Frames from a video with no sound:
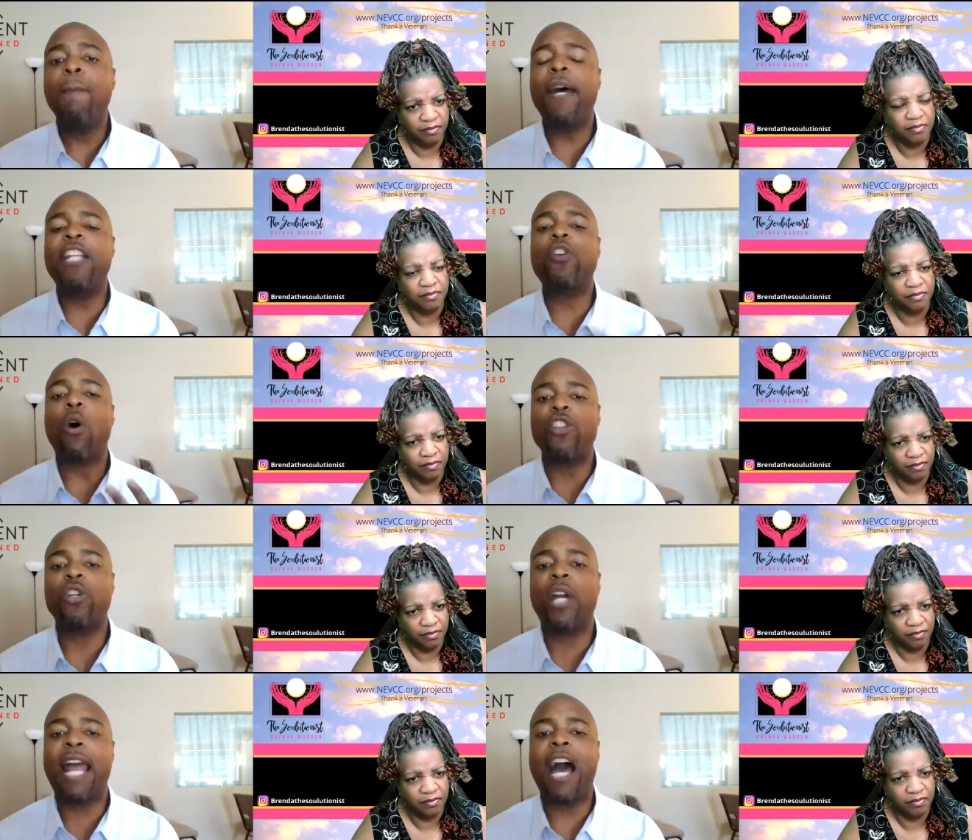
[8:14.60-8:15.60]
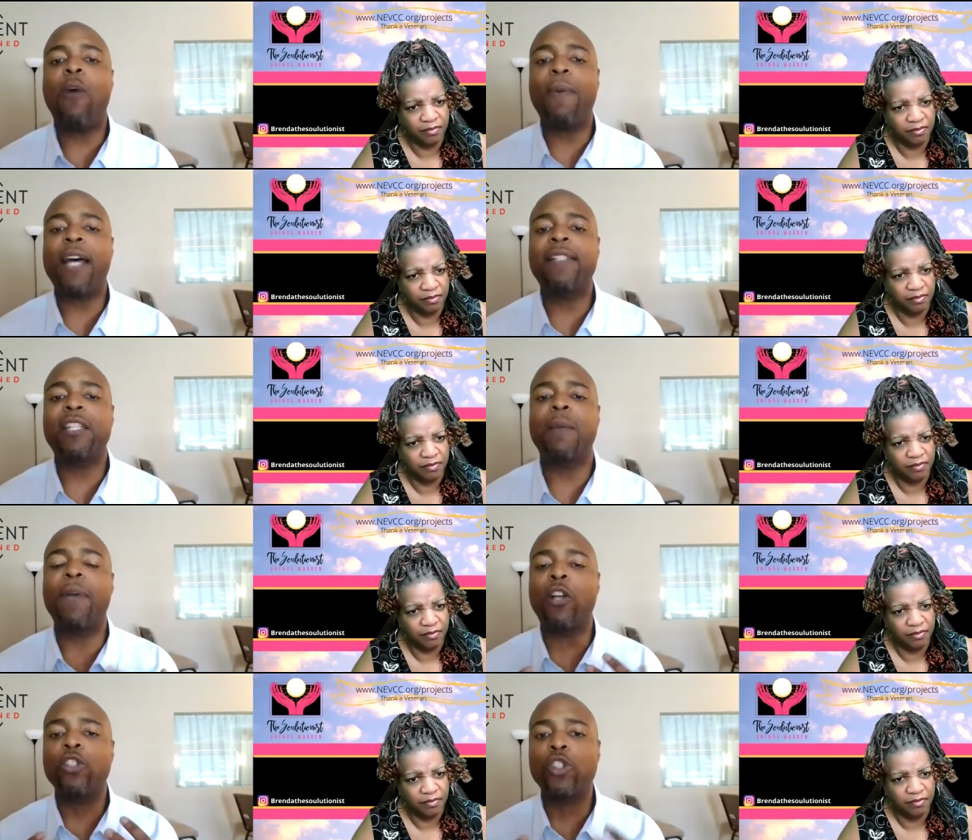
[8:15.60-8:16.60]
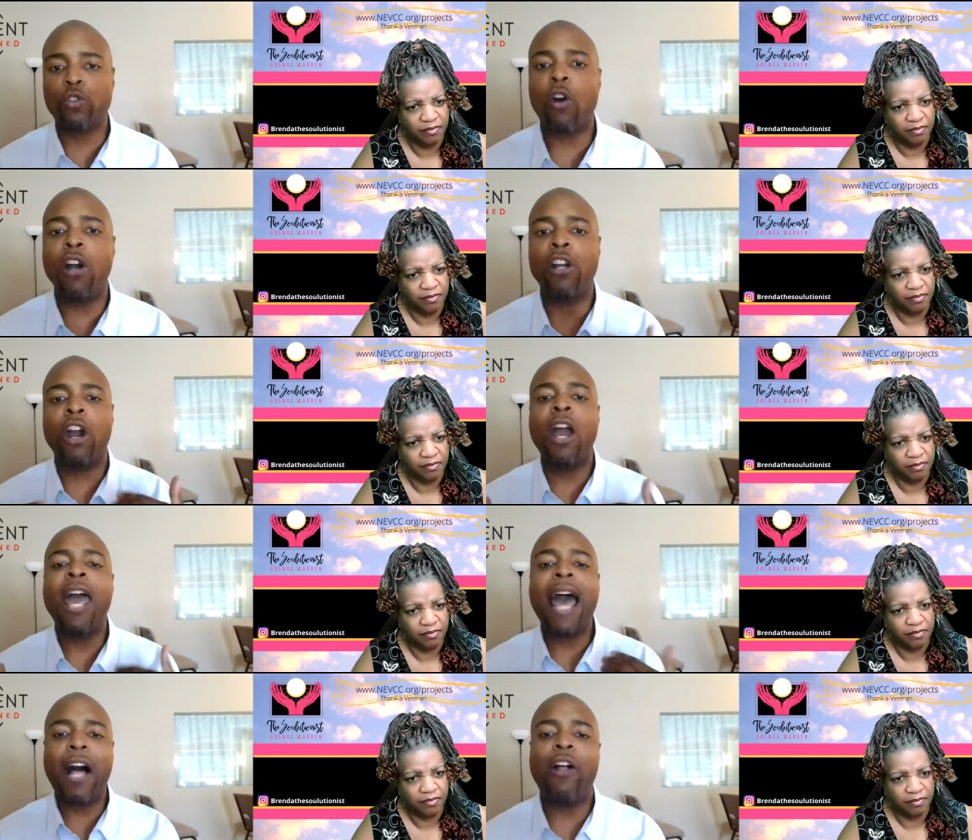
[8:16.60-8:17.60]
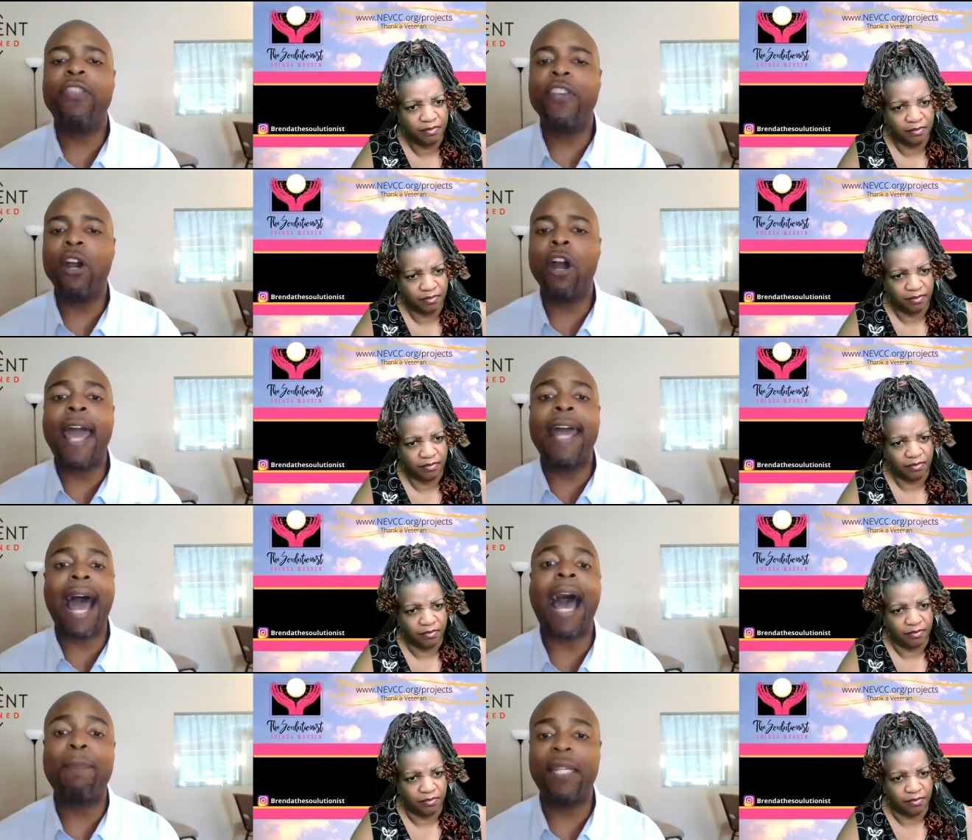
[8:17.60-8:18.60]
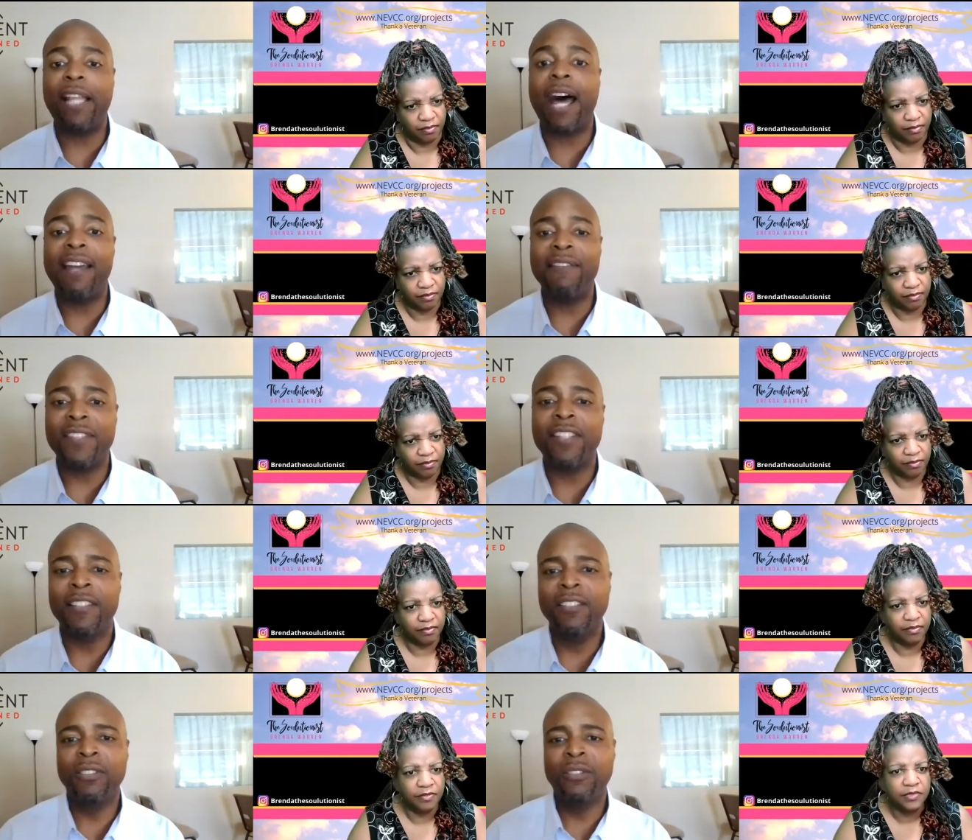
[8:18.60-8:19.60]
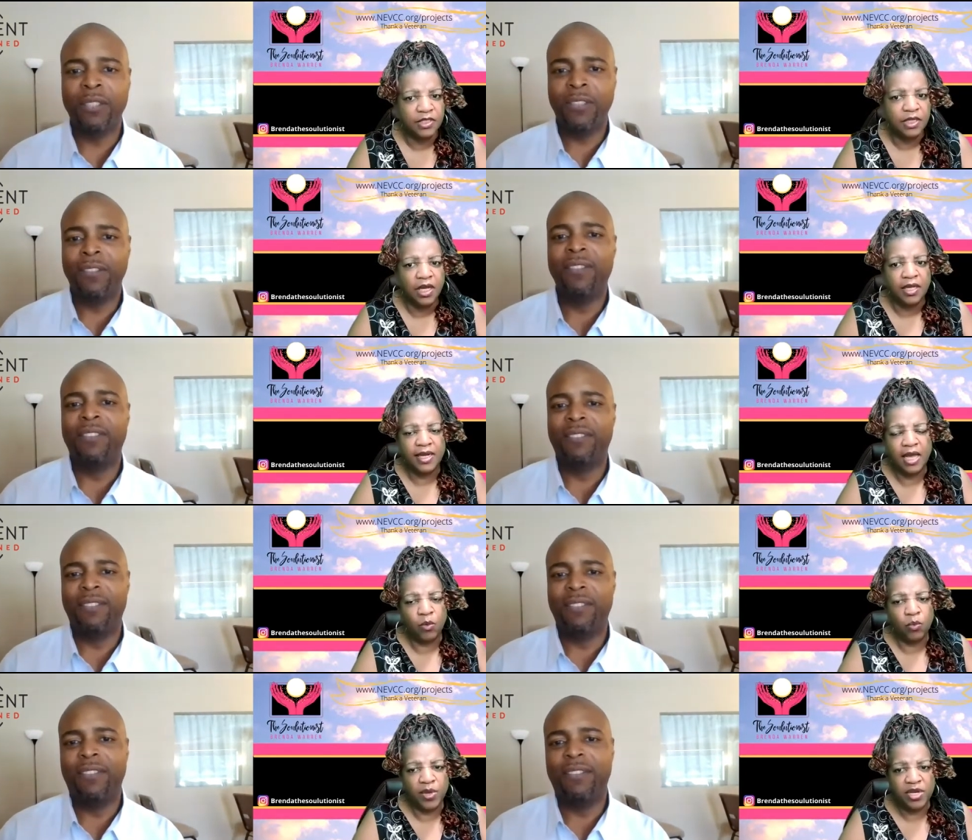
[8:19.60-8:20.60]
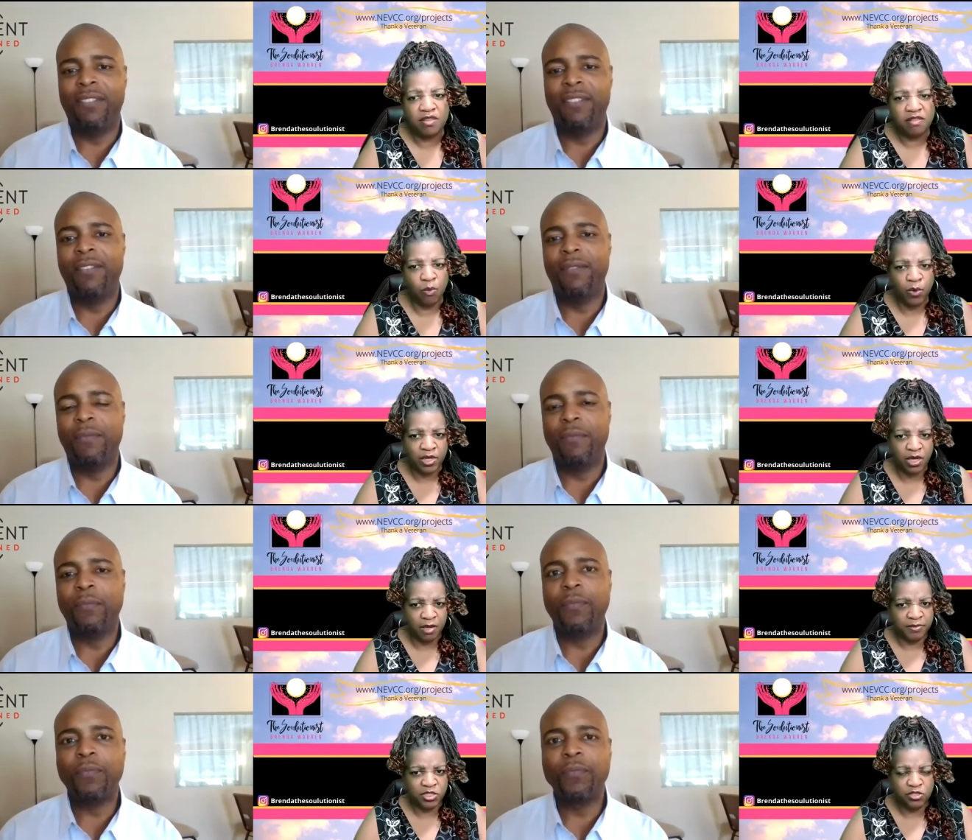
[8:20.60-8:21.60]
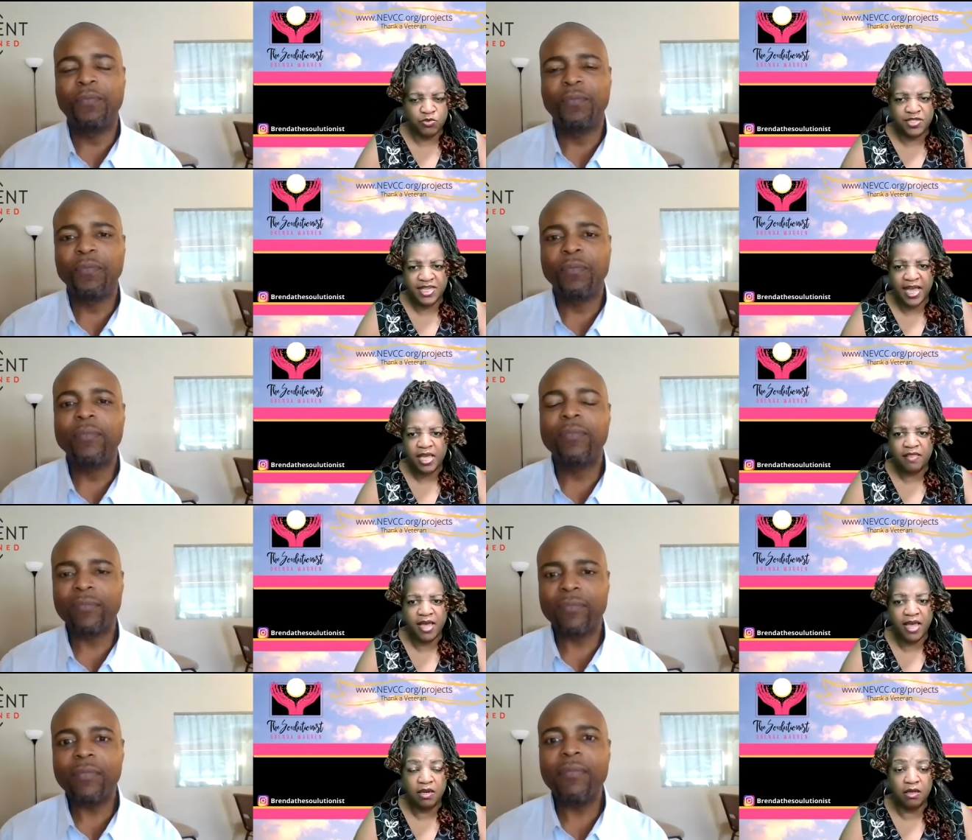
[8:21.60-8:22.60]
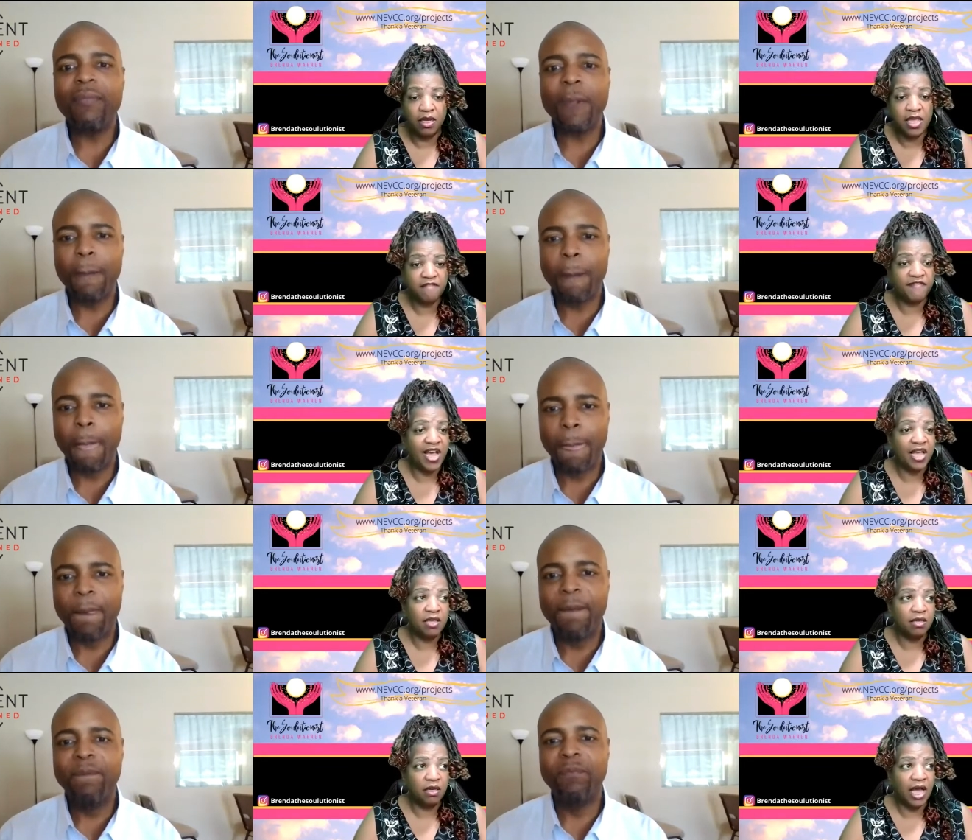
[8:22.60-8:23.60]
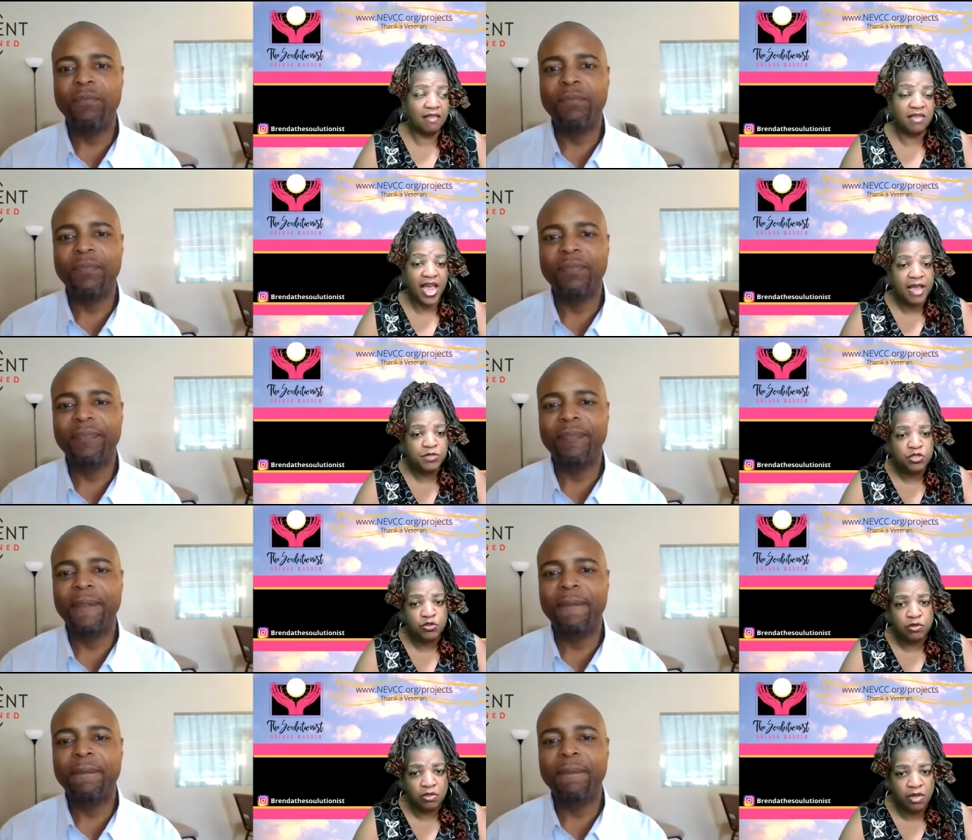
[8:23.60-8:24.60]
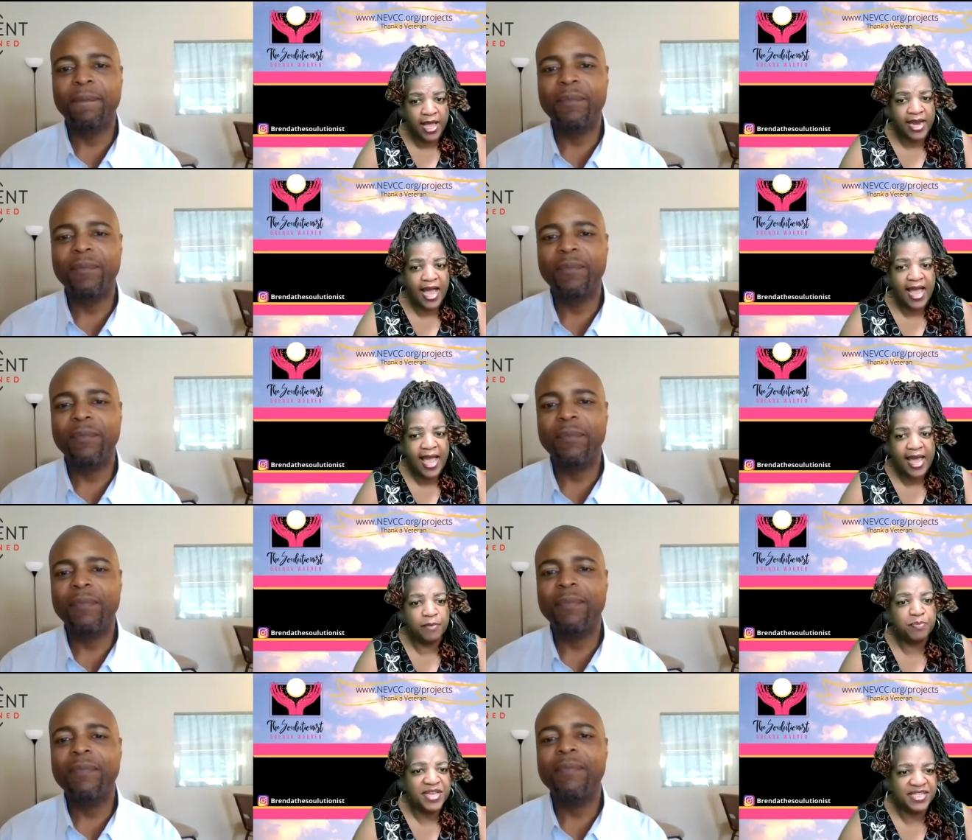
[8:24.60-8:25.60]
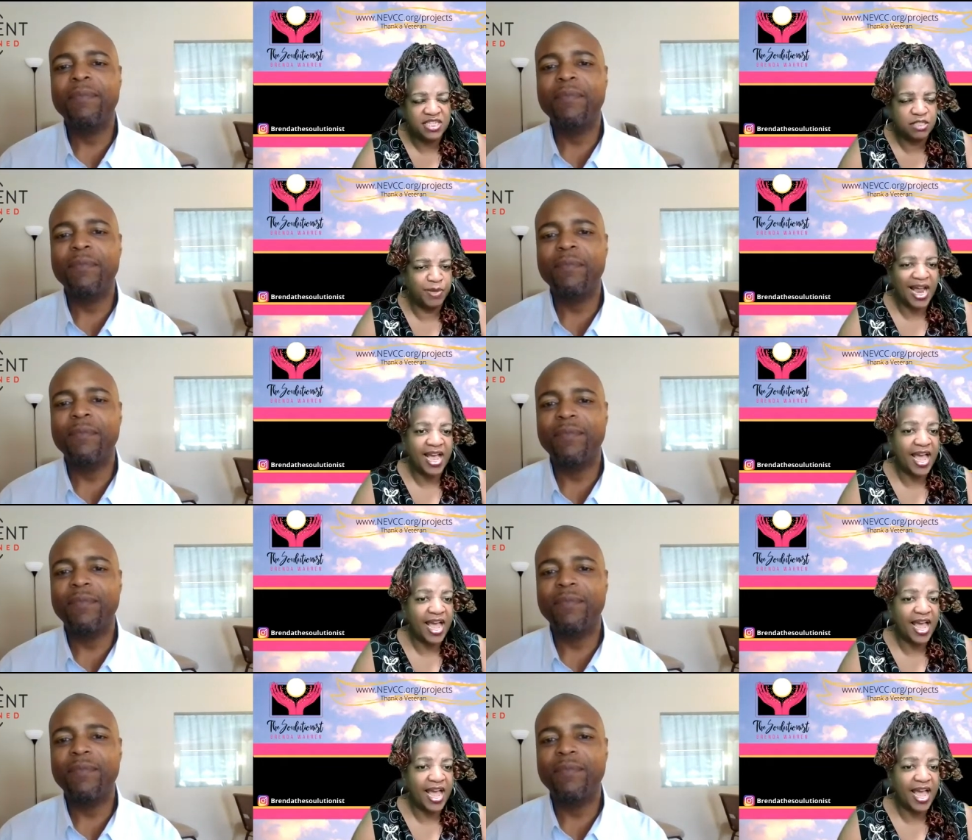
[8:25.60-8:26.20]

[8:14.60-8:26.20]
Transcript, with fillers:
Speaker 1: but it's also going to help us to build stronger, healthier, and happy lives.
Speaker 2: Now, when someone comes to you, say that if I, I came to you and I had a business, but